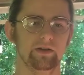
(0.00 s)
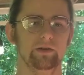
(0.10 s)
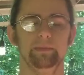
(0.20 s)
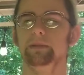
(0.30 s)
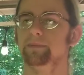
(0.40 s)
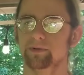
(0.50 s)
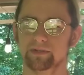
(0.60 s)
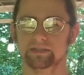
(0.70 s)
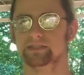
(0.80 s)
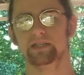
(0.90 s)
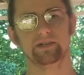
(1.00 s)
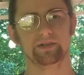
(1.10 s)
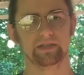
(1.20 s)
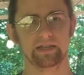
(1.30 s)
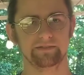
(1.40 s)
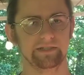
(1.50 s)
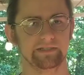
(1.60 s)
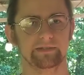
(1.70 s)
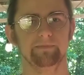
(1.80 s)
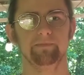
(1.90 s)
or people considering
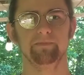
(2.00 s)
leftism.